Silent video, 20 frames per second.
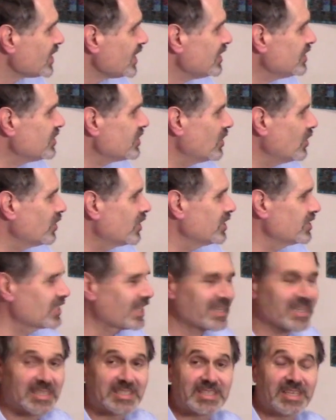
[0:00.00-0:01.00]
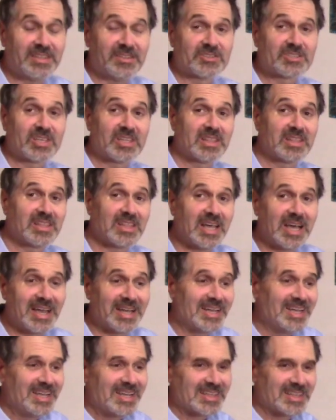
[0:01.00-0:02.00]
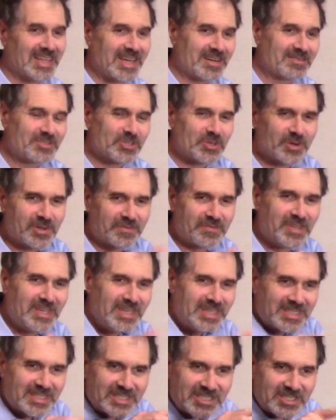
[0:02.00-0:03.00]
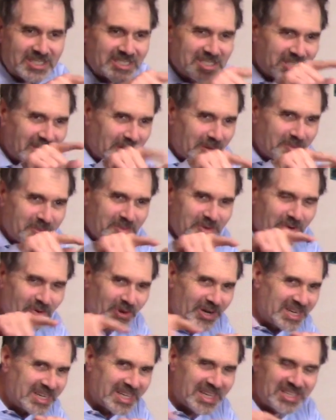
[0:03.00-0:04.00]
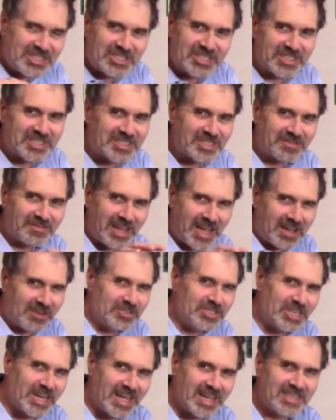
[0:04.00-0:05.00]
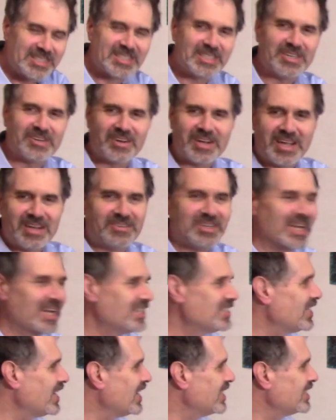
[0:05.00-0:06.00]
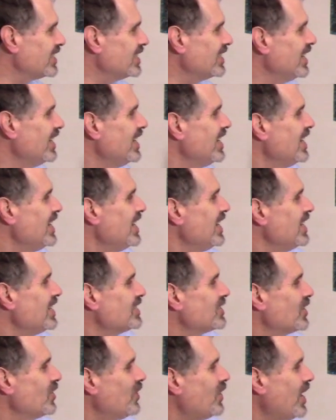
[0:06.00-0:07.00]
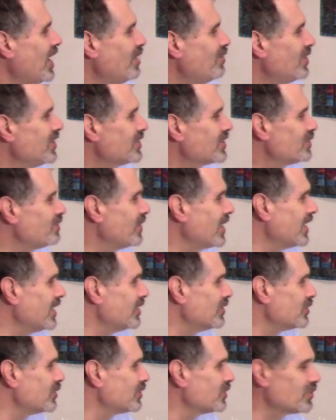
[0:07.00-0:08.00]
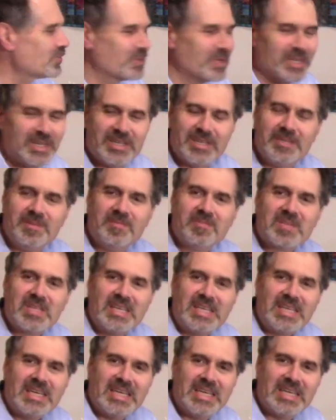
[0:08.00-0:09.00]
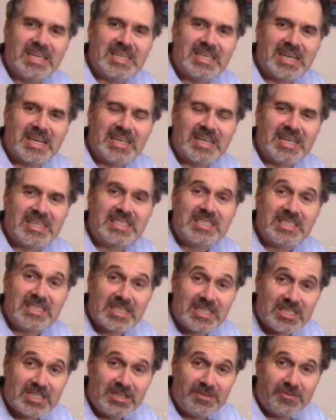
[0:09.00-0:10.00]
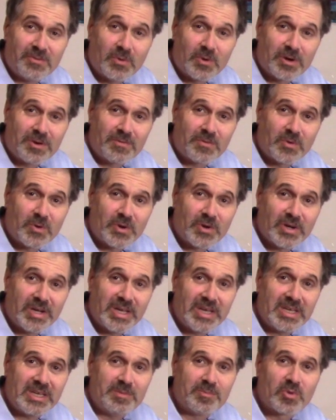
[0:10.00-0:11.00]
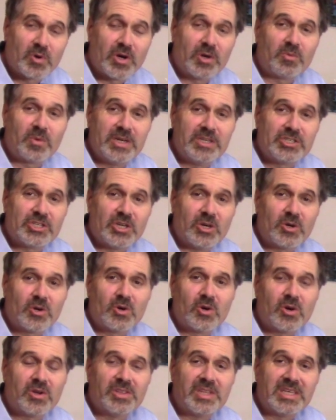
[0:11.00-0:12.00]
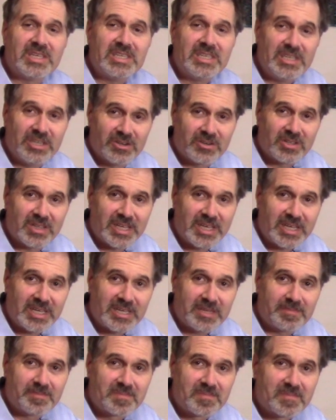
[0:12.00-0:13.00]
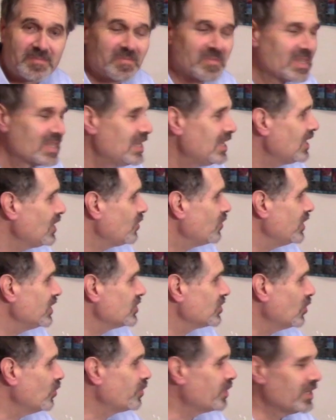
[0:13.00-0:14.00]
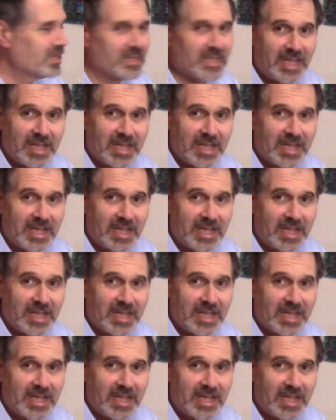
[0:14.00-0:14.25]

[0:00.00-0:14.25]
So, because like I said, there's a lot, lot of sort of sub-gradations of how jazzy or how not jazzy. So I'm All Smiles was written in uh, nineteen sixty-four for a Broadway show called The Yearling, which opened